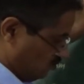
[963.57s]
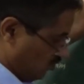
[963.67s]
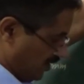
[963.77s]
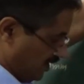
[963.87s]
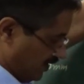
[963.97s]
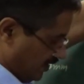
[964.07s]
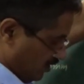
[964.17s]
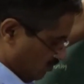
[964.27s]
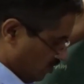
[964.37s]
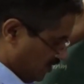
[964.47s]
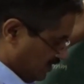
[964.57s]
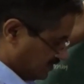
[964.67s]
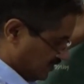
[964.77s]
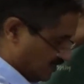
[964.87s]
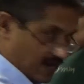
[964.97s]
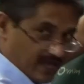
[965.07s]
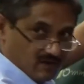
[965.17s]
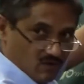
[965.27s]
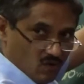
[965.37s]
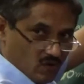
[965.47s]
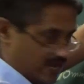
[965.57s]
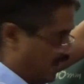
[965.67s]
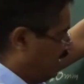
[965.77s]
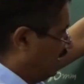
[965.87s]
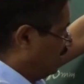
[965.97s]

OA, one is on the line OA.